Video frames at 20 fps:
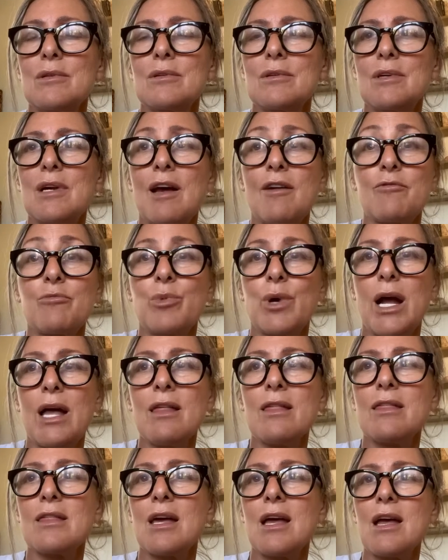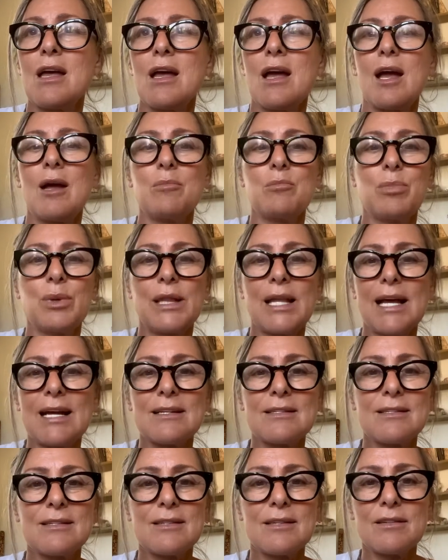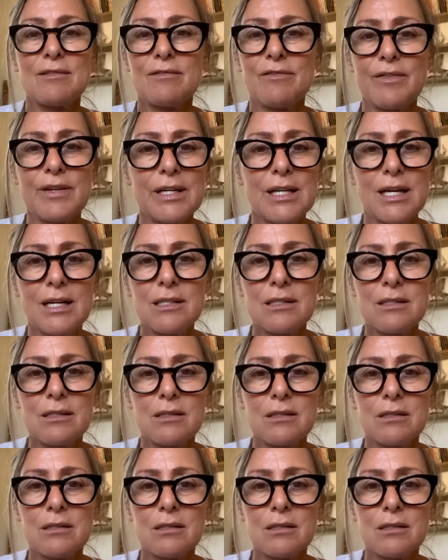have breath, and plants that feed us,